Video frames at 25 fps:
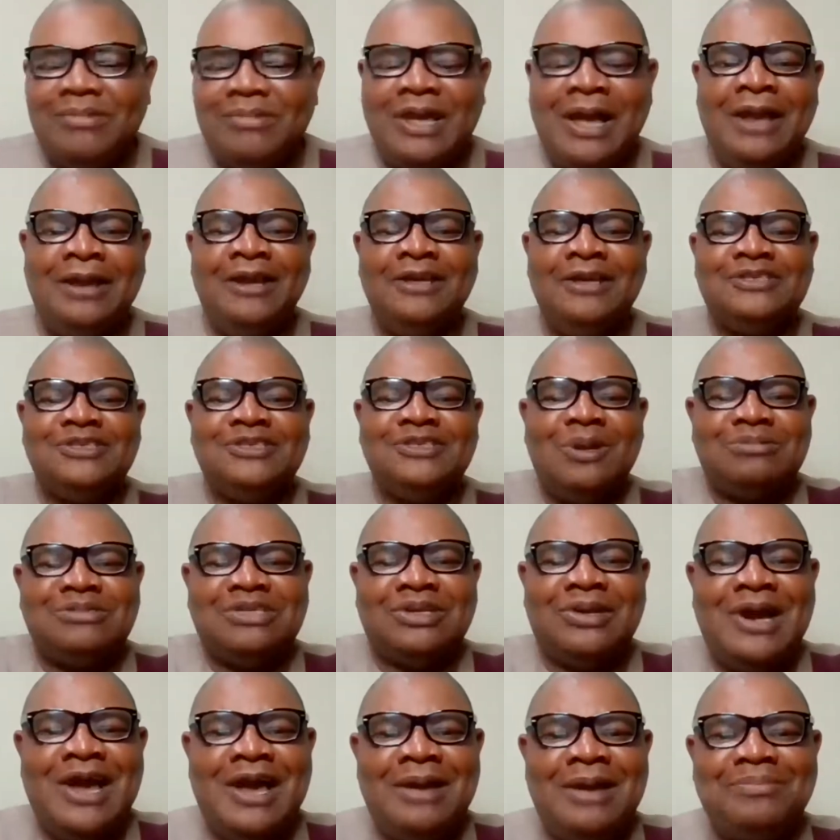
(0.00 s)
kindly
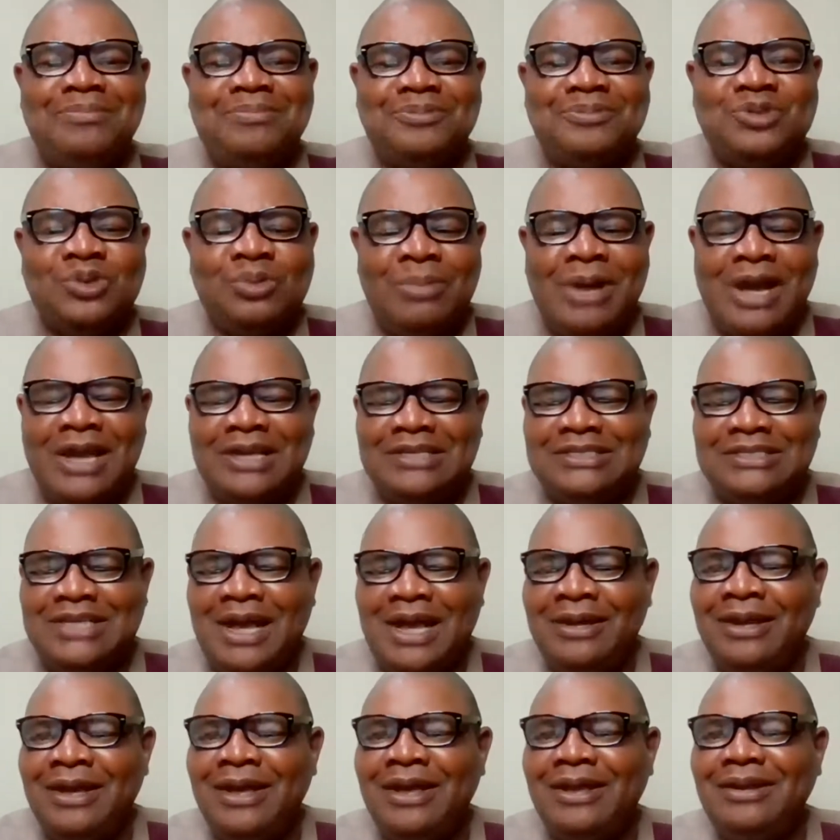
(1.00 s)
subscribe to my
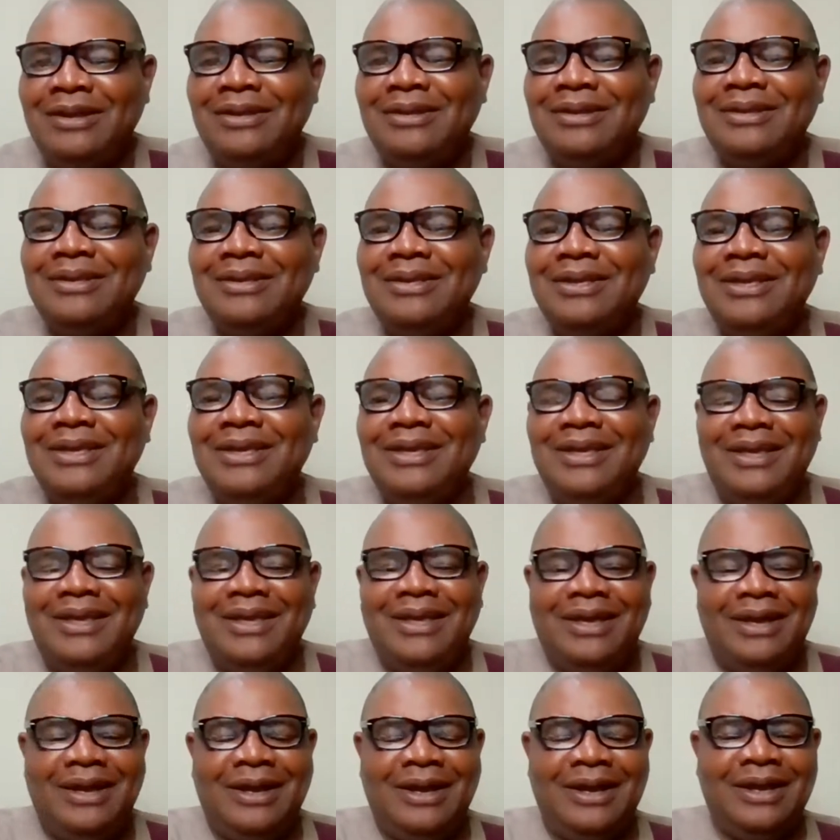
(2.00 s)
channel,
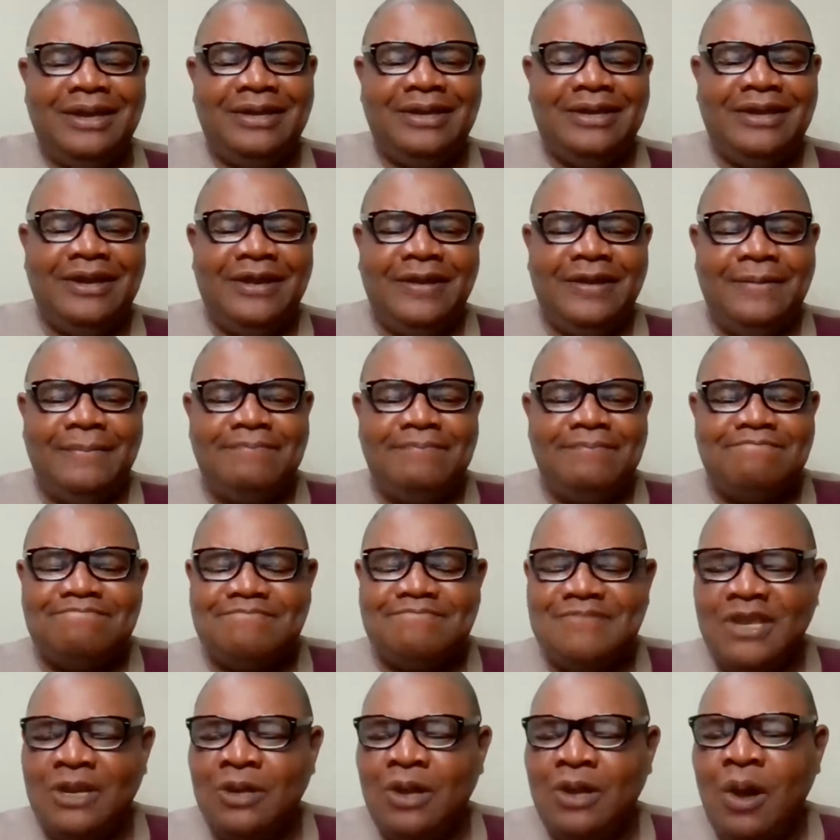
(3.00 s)
and
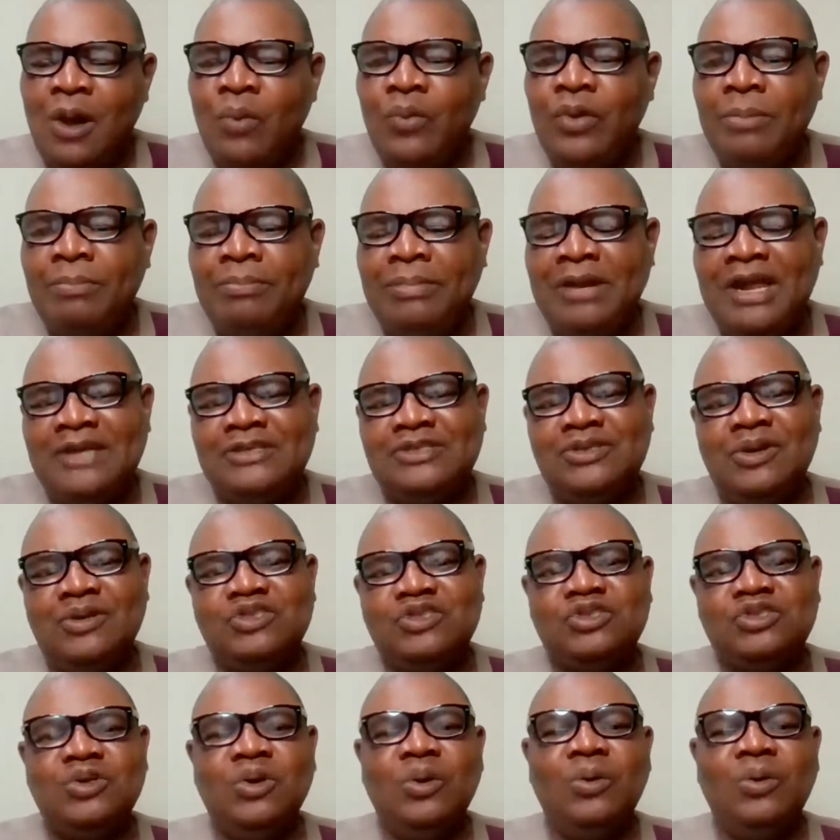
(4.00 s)
the Lord will bless us.